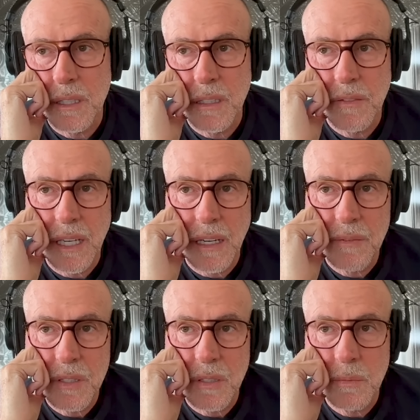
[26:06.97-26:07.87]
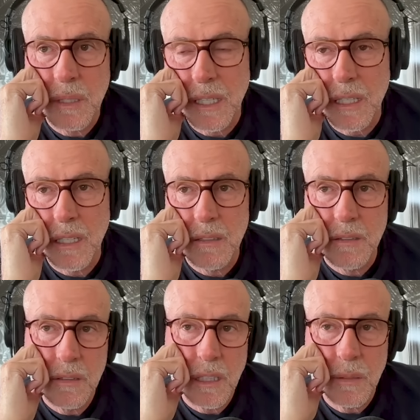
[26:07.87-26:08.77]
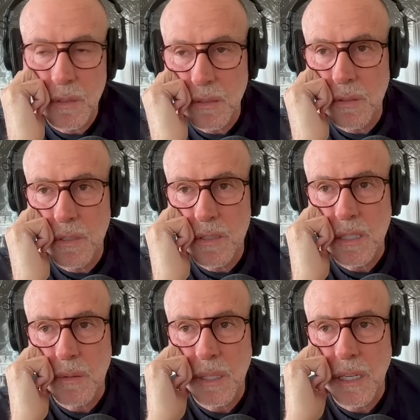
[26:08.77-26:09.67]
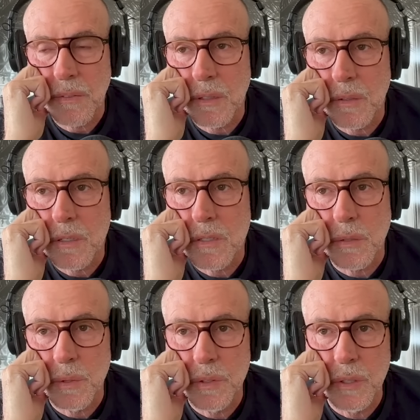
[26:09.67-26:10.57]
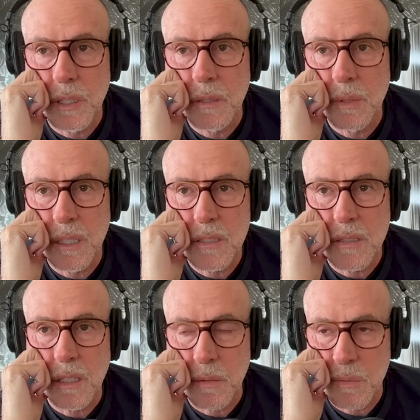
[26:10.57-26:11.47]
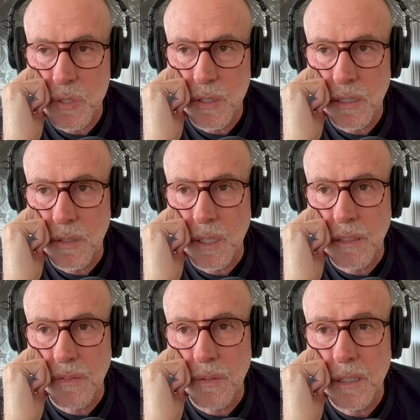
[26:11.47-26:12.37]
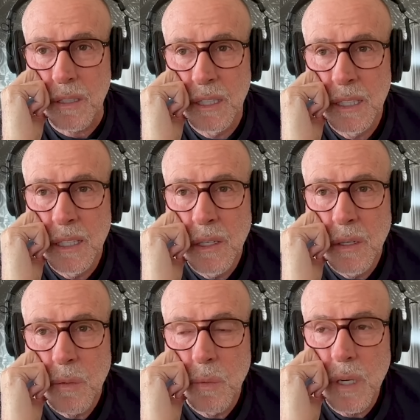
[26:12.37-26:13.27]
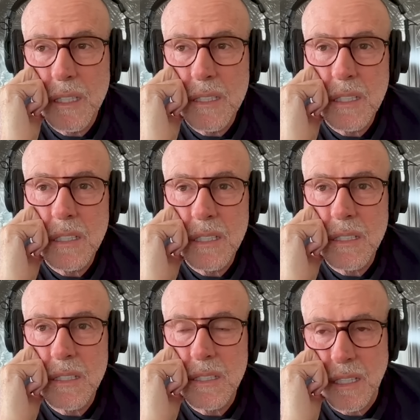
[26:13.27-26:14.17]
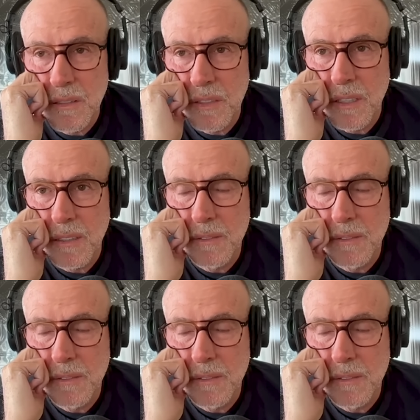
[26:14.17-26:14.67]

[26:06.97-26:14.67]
And if they have to turn back on it, okay, well, the lawyer said we have to do it, so we'll do it. But they still get the majority of the credit for it. What is the disincentive here?